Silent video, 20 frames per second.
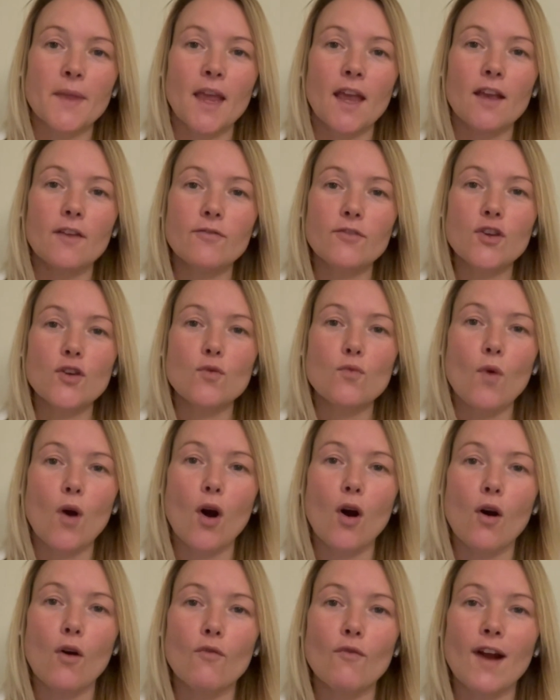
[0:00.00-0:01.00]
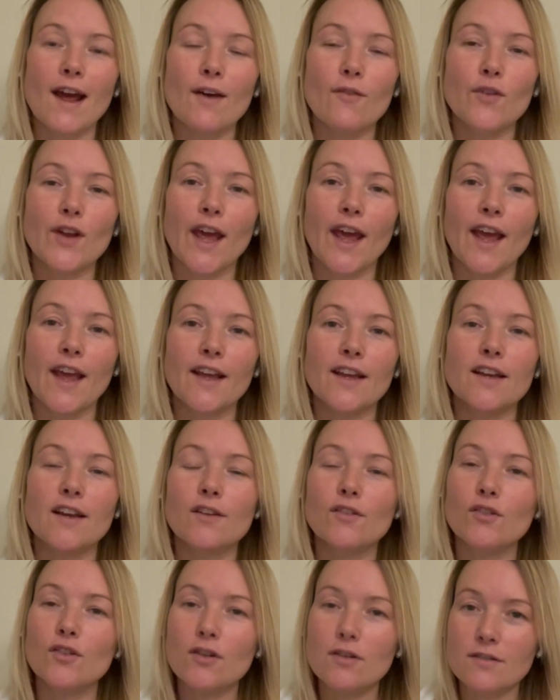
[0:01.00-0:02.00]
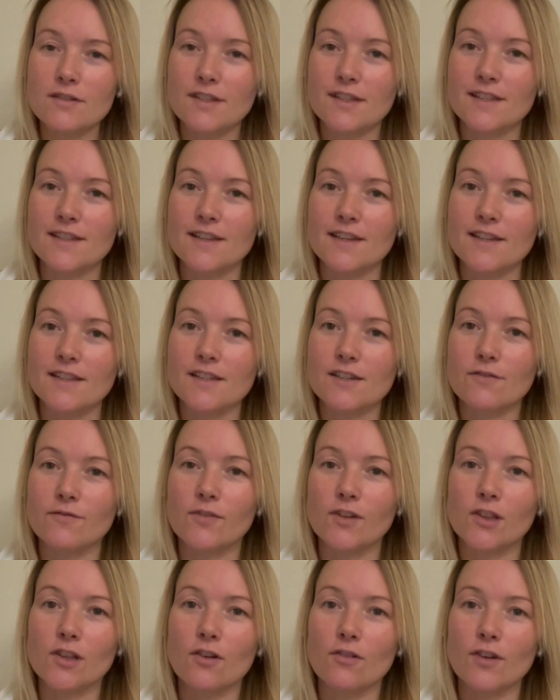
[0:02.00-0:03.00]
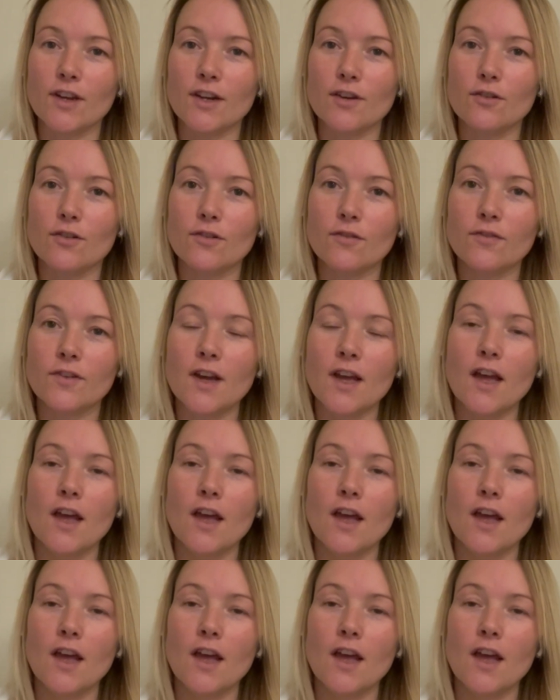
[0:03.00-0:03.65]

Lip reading: If you are around a narcissist for long enough,